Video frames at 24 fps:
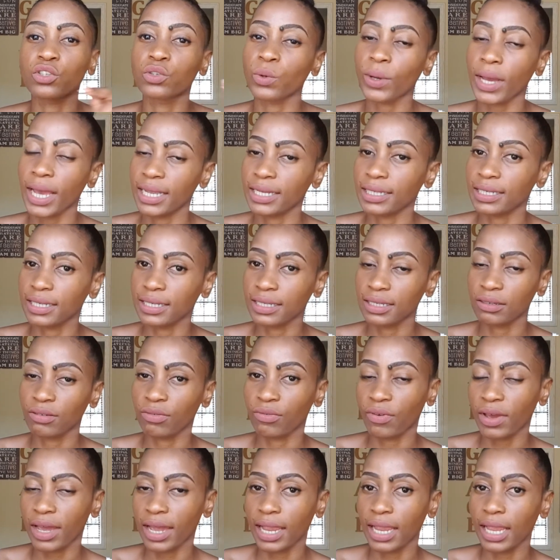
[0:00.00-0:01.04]
to
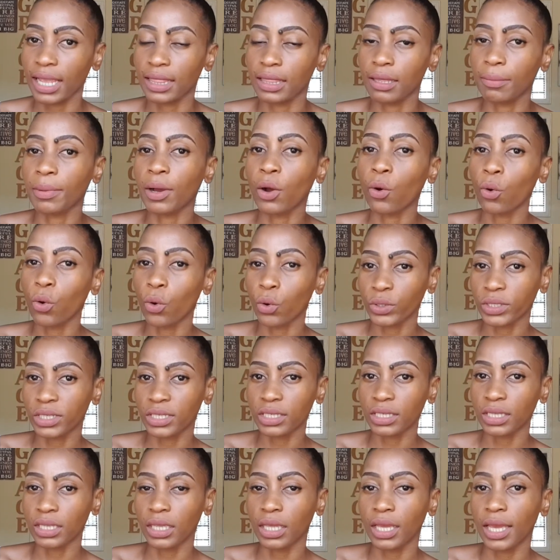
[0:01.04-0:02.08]
identify the
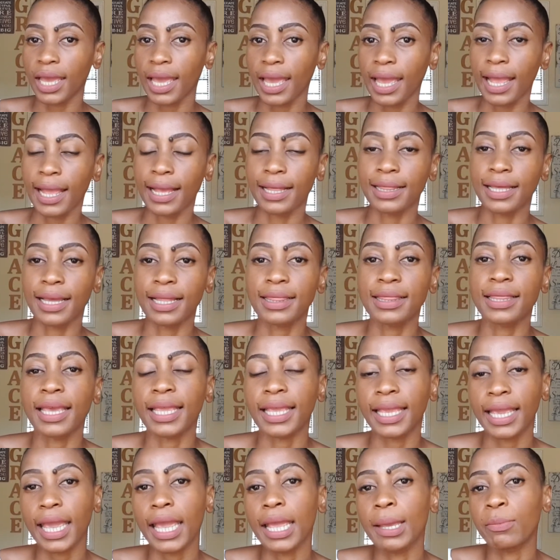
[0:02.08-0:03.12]
makoti that they
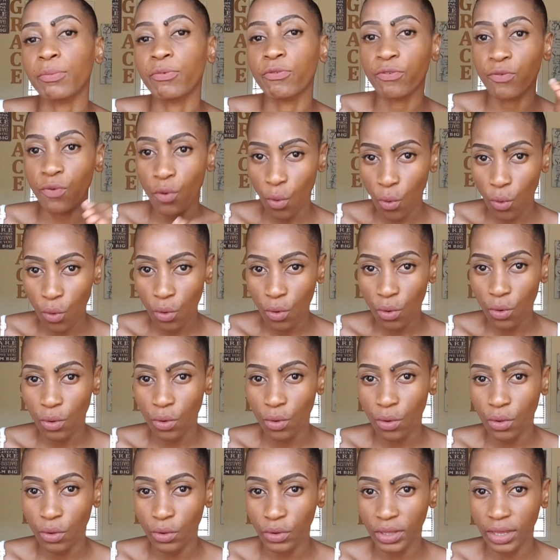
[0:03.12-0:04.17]
came for.
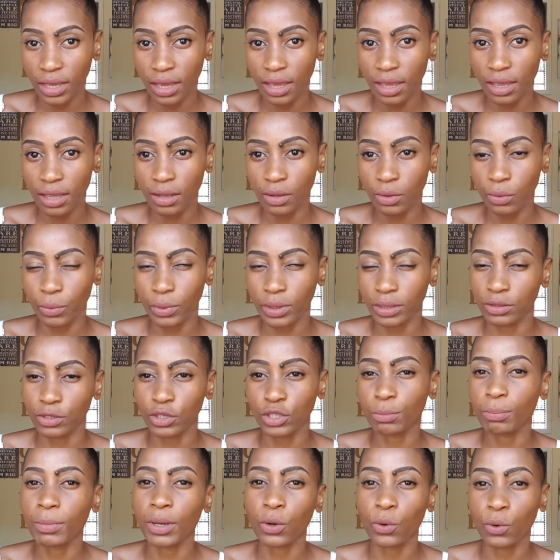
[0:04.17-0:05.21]
Okay, well,
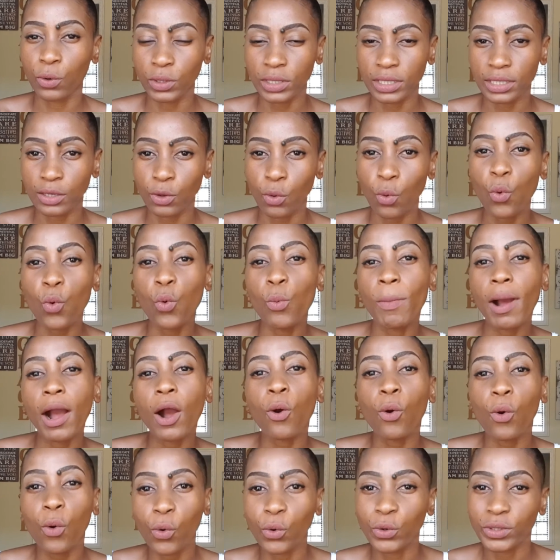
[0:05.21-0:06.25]
not makoti,
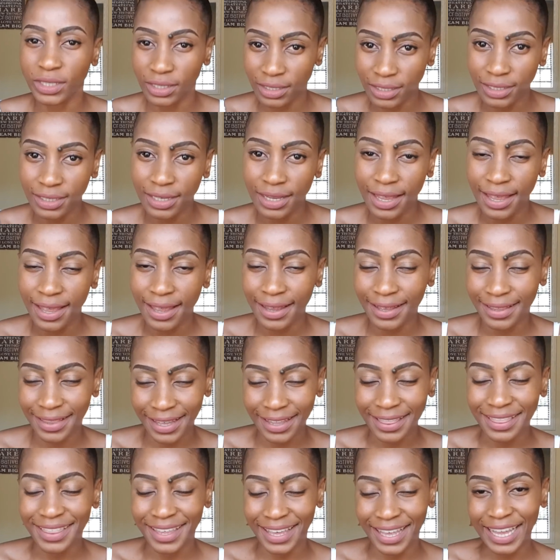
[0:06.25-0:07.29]
umakoti
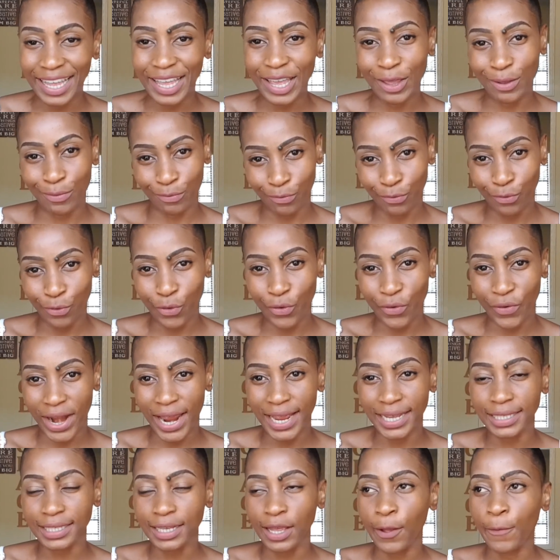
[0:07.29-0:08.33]
that they came for, right?